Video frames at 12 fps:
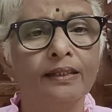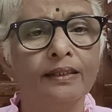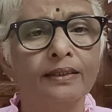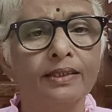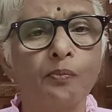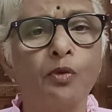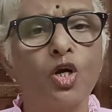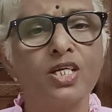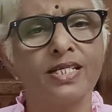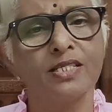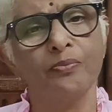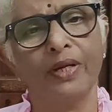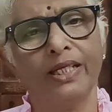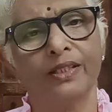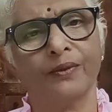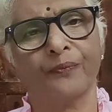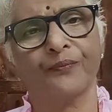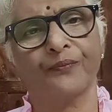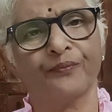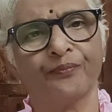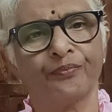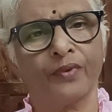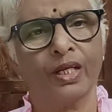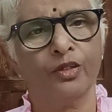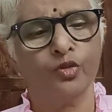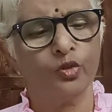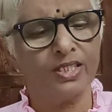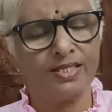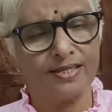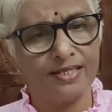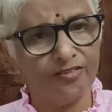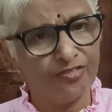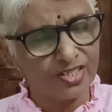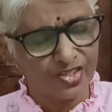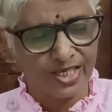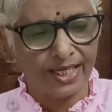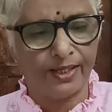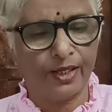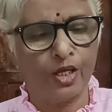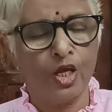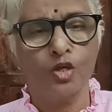subconscious mind. So this is the first technique.